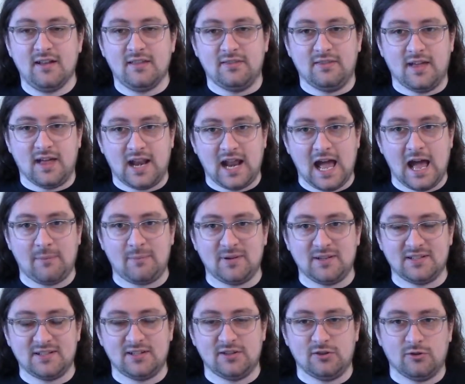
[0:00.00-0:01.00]
that
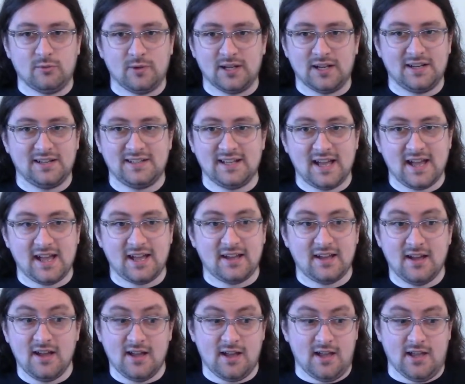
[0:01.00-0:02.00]
happened to you in a
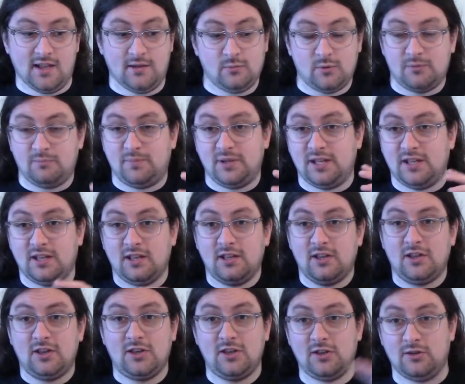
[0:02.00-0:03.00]
day, it would be
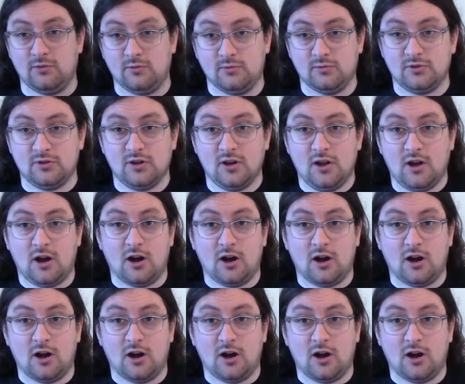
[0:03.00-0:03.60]
huge.